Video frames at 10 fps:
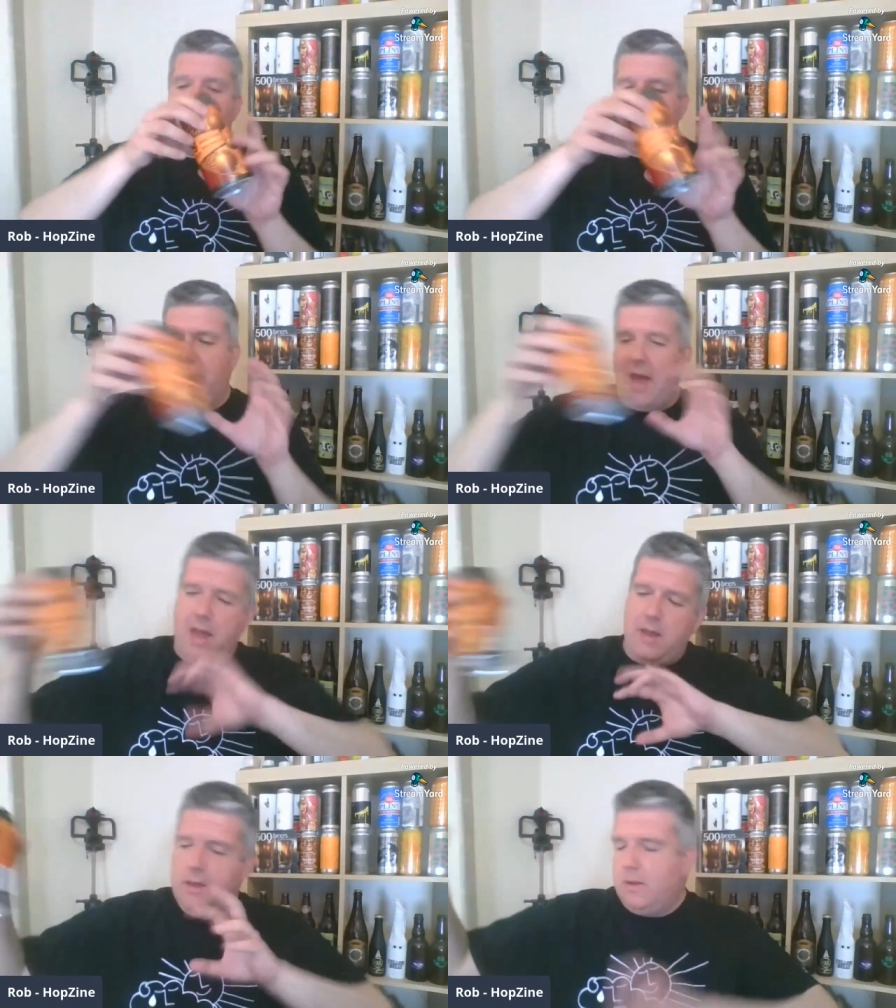But
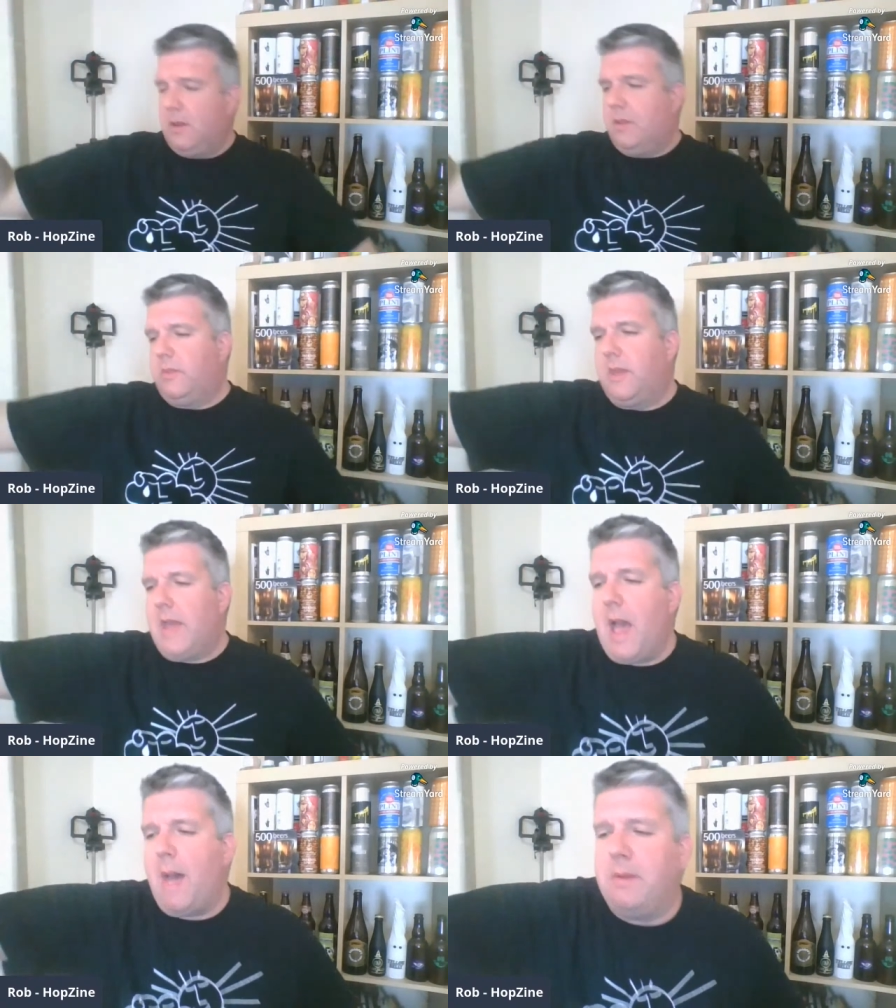that and
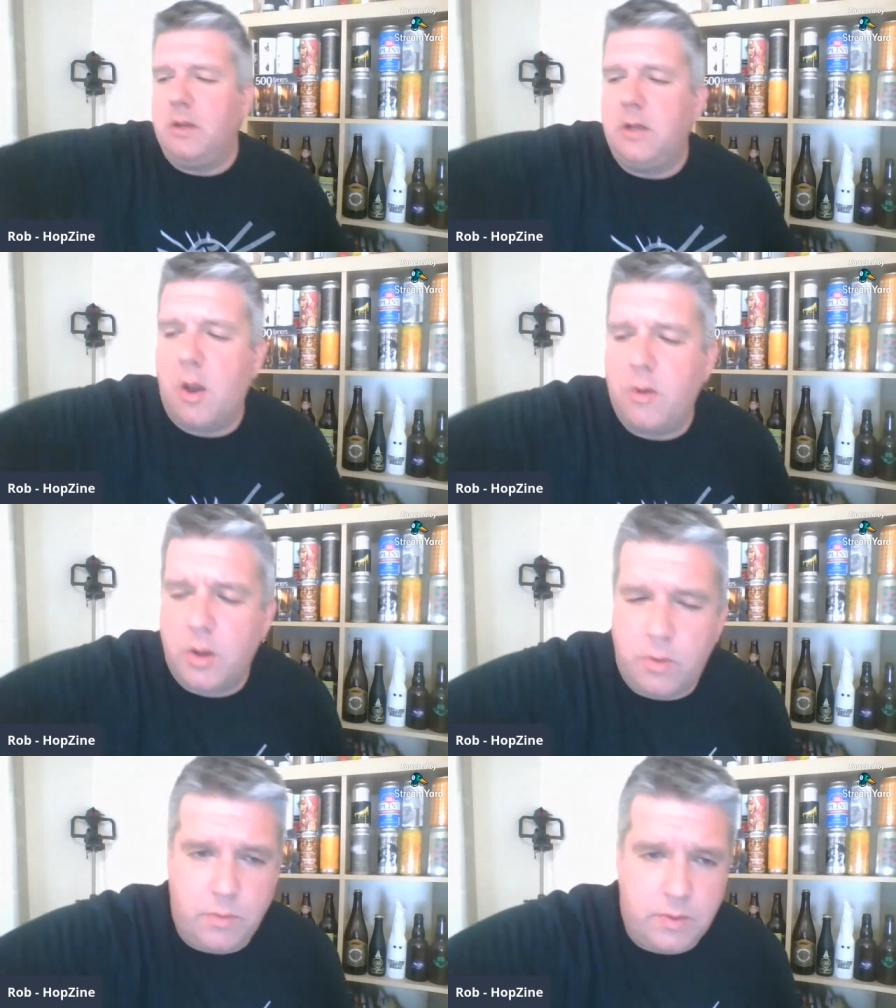the almond and
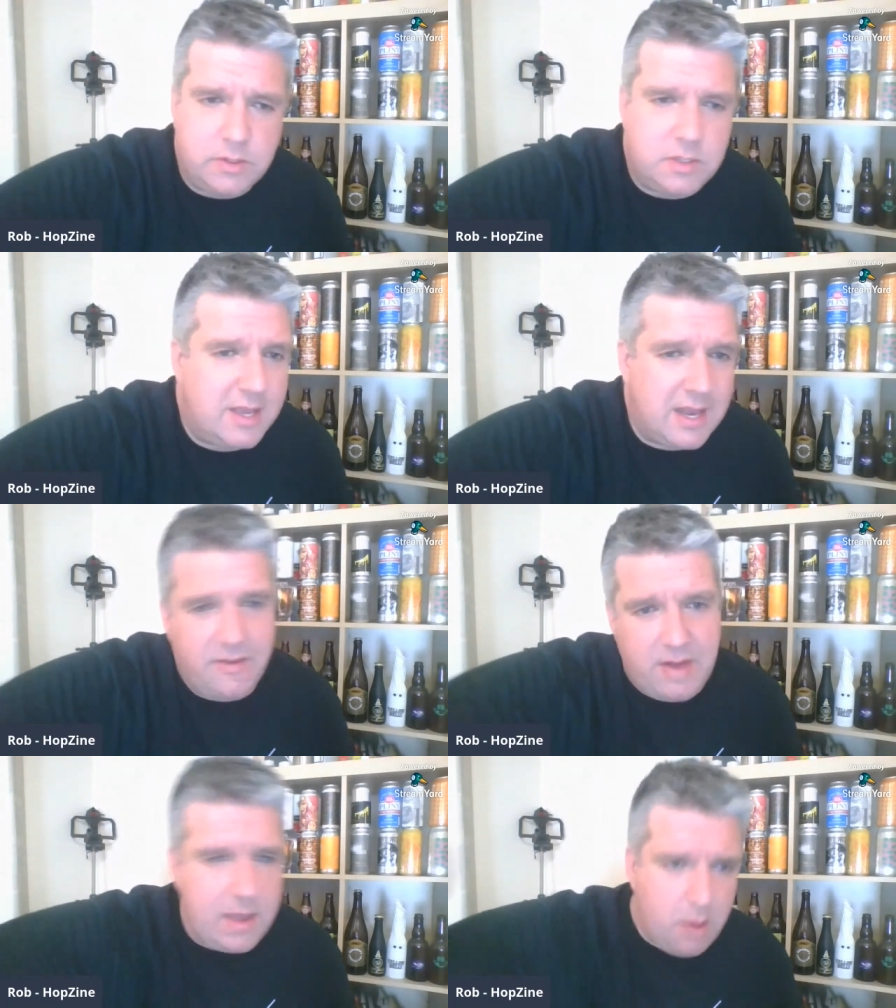coconut one was the kind
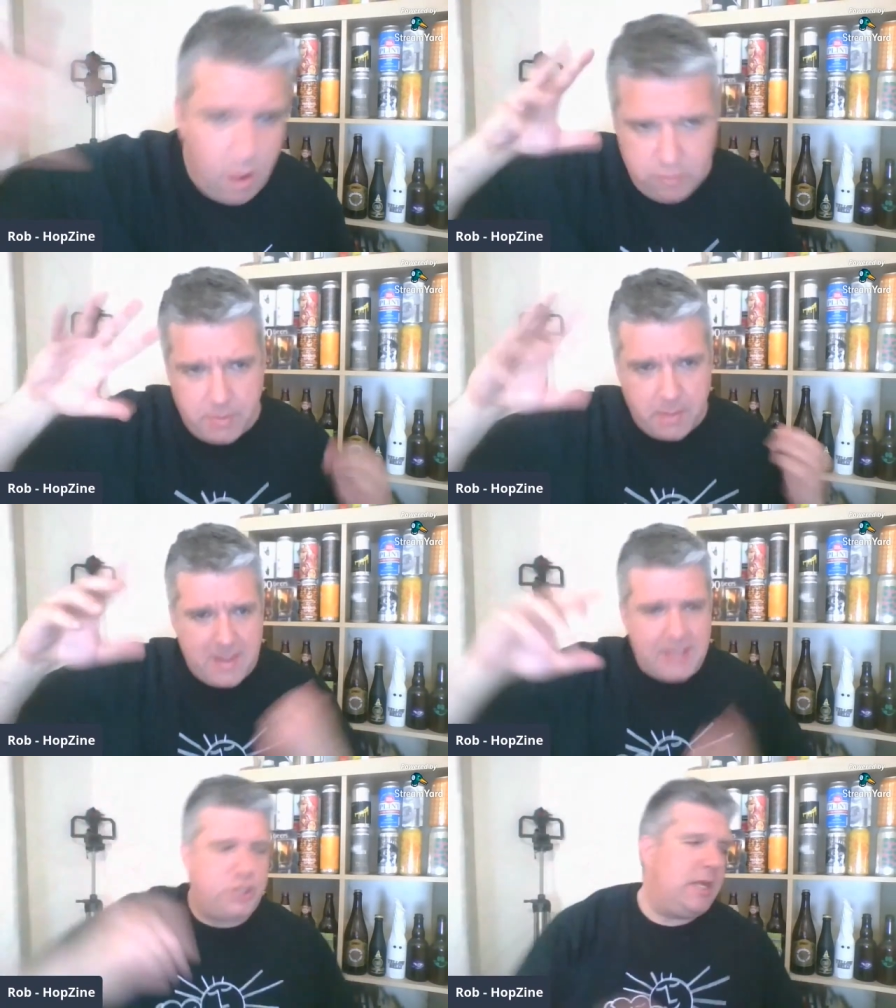of like honorable
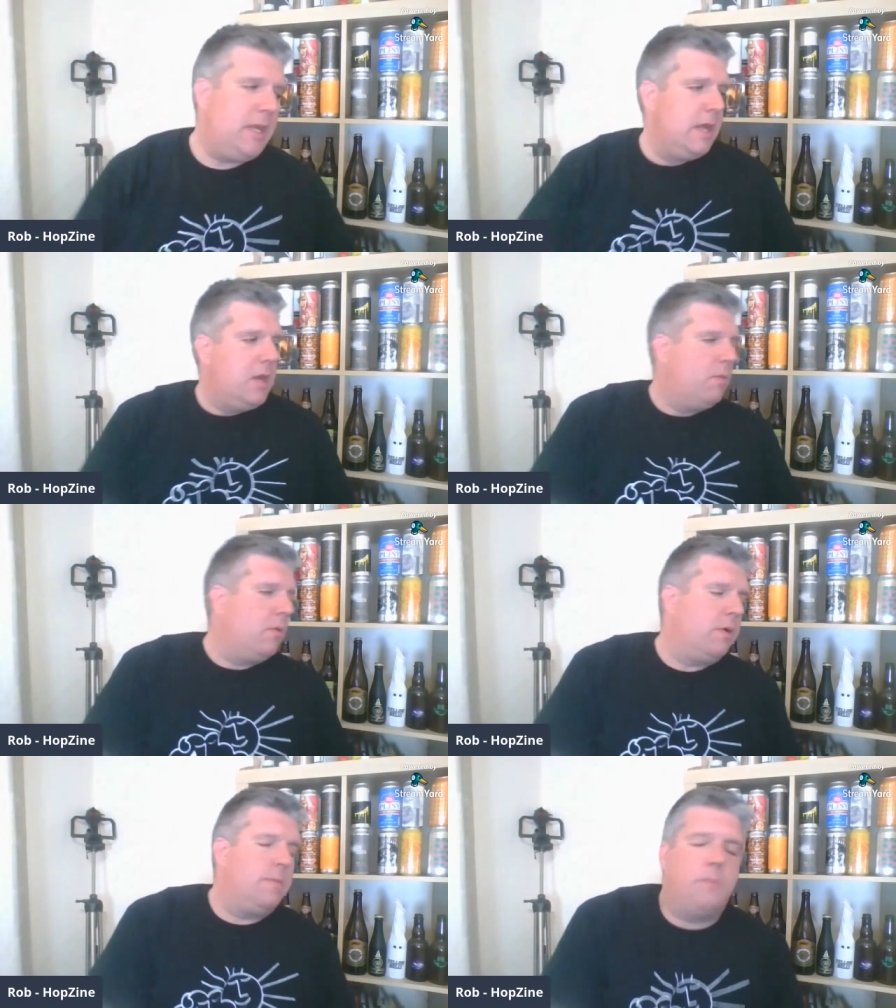mentiony
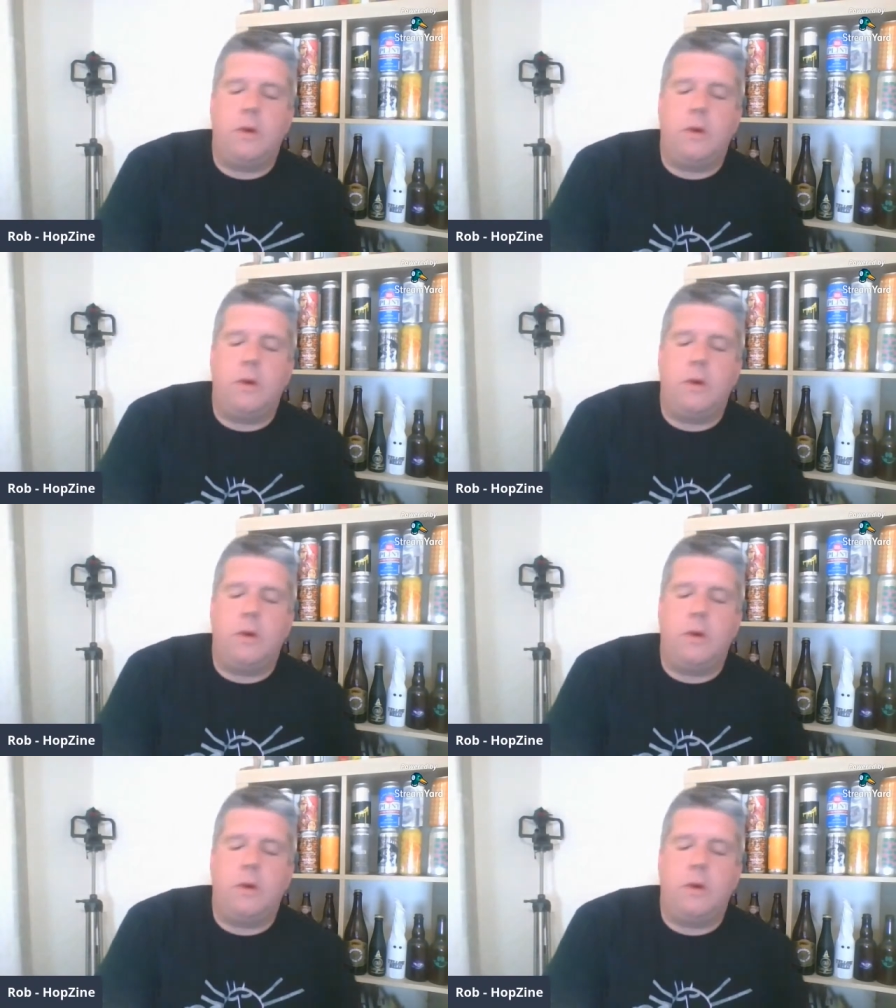one.